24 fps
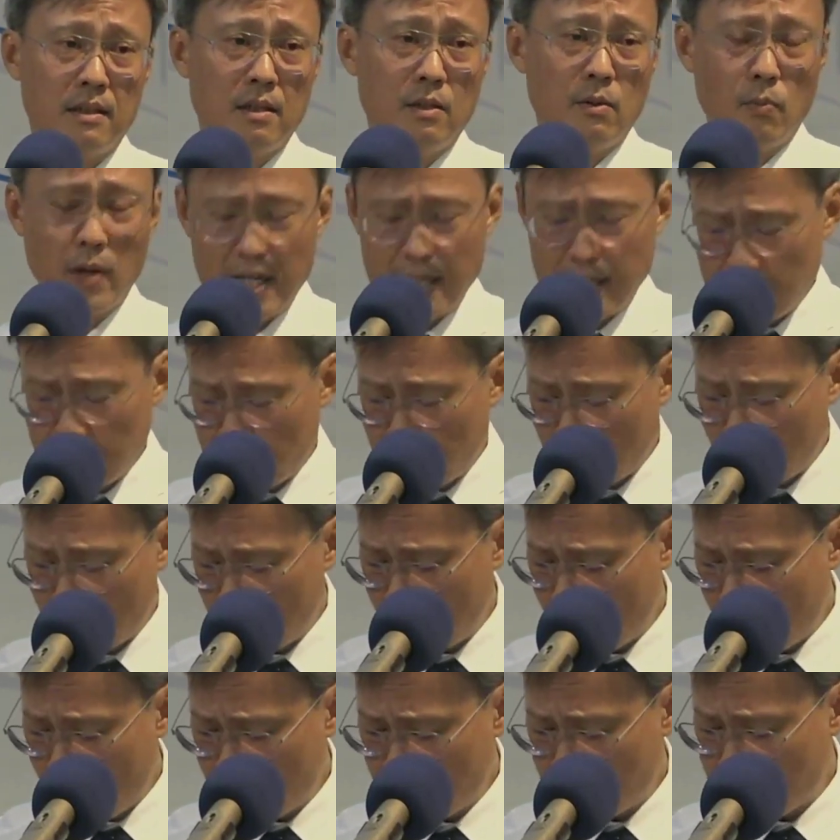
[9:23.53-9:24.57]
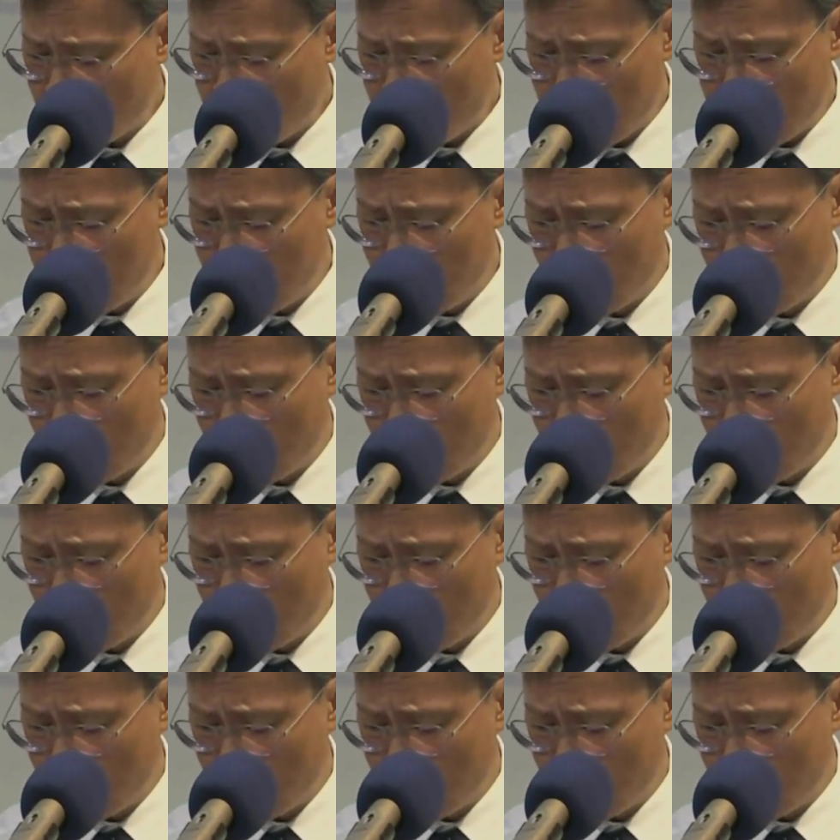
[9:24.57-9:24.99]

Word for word: Waiting for a long time.